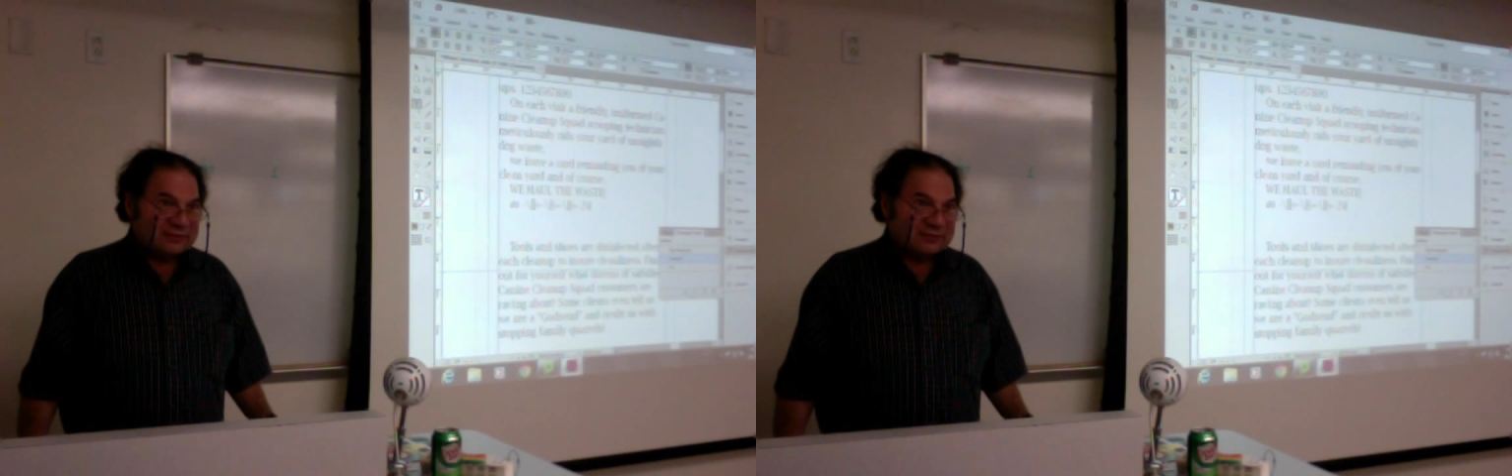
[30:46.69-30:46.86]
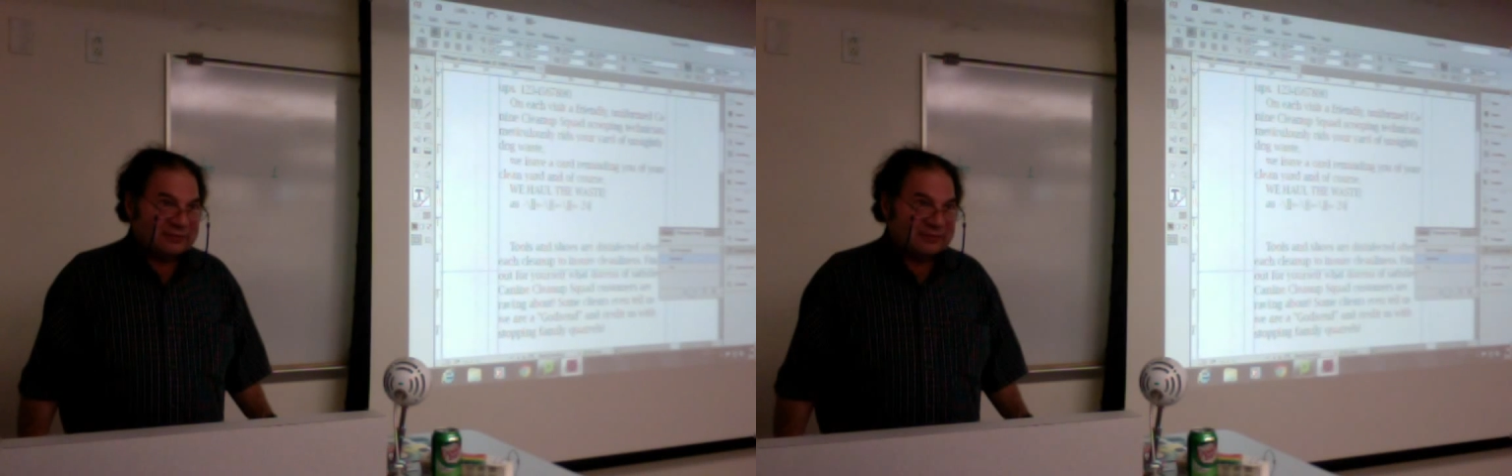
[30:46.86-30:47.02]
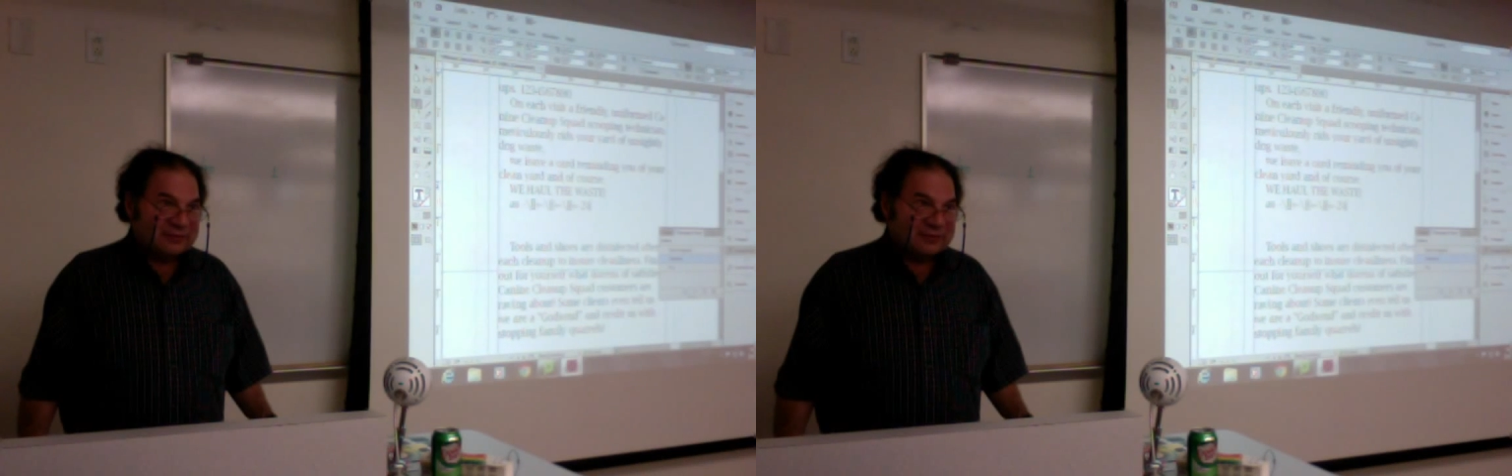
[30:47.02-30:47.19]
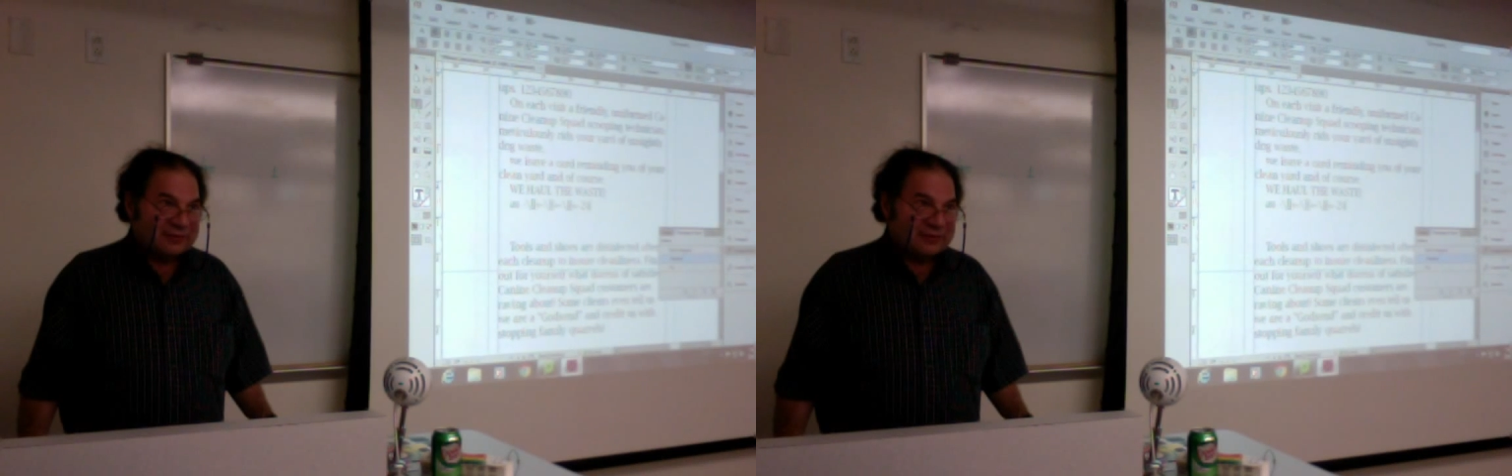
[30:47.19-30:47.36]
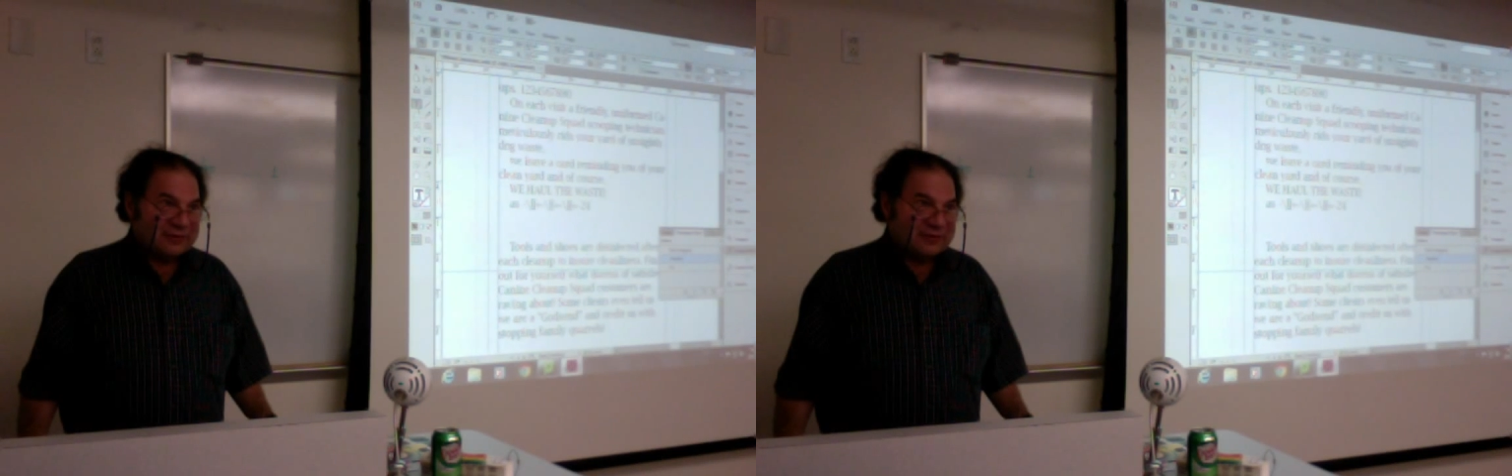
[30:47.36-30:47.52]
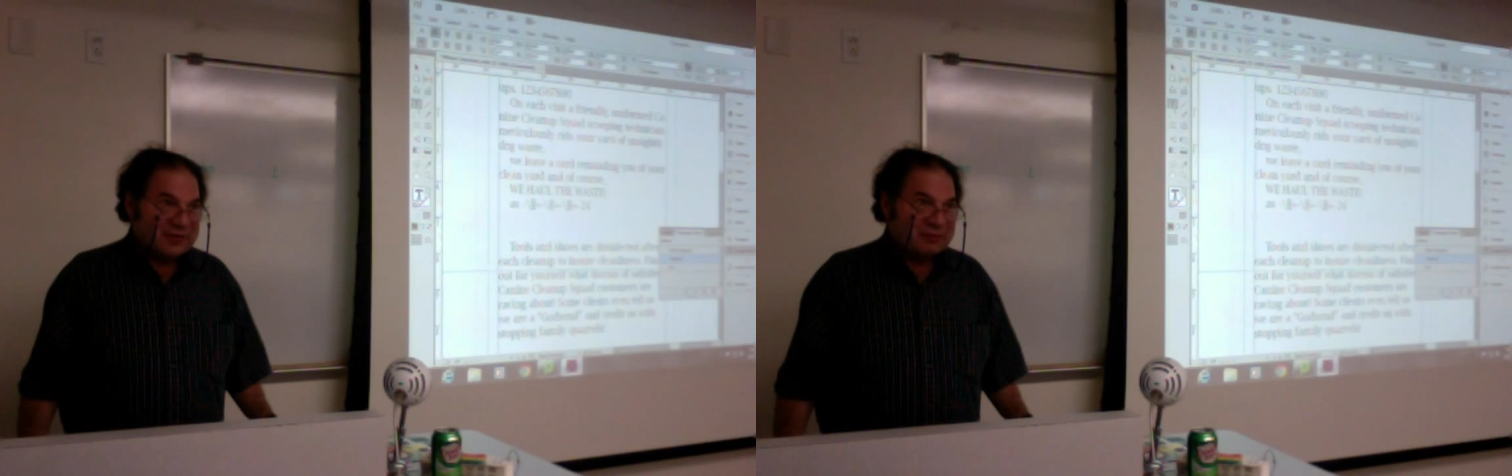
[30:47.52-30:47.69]
Is
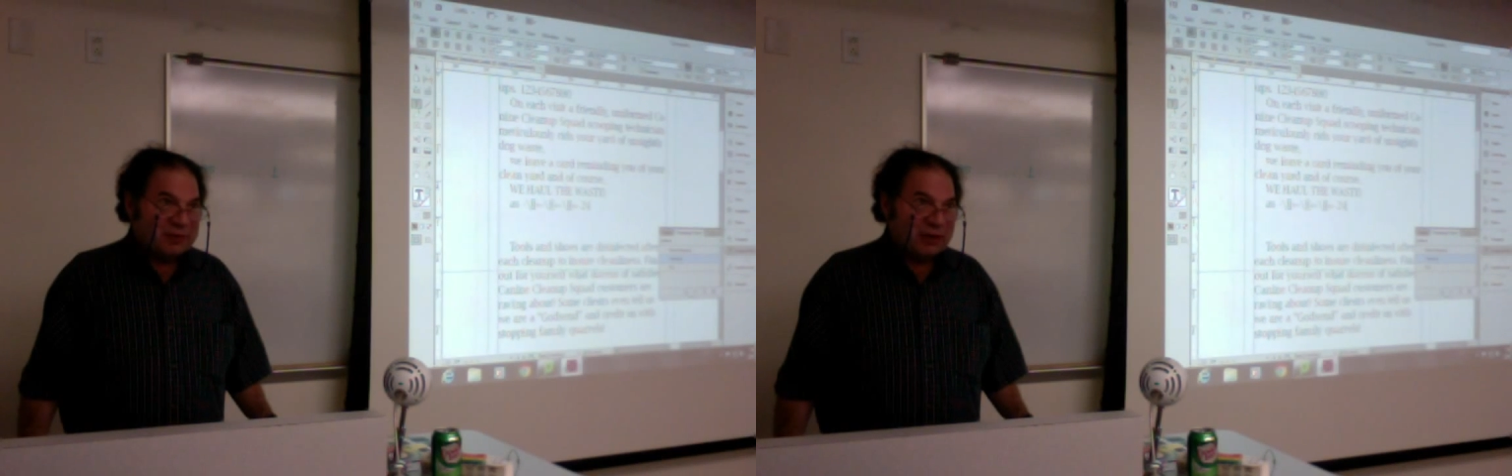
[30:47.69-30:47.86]
that a big